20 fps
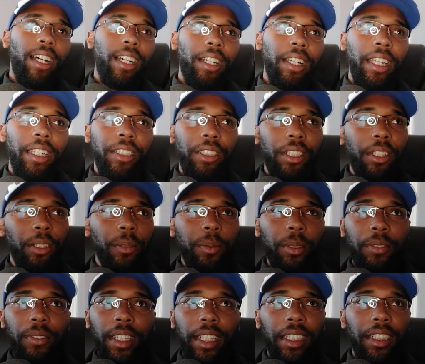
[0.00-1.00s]
in terms
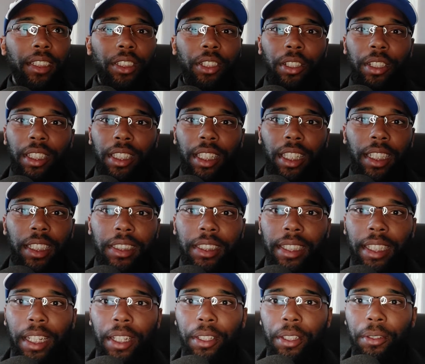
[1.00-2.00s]
of certain things
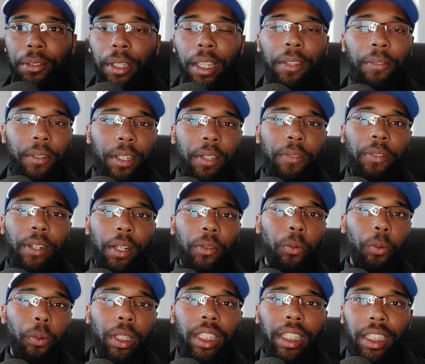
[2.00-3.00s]
that I do, even if I
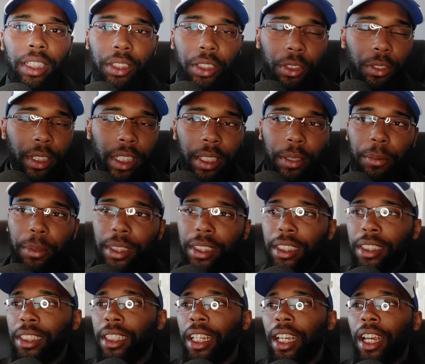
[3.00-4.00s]
really enjoy it, which
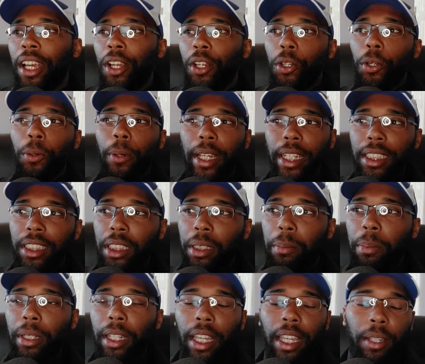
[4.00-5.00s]
is crazy,
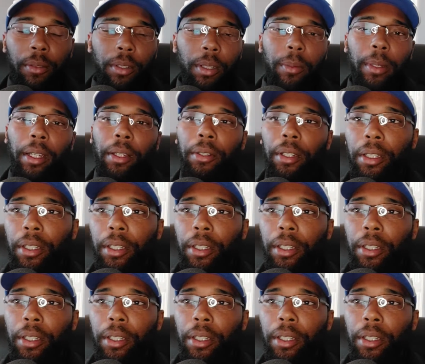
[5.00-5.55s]
but hey, what am I going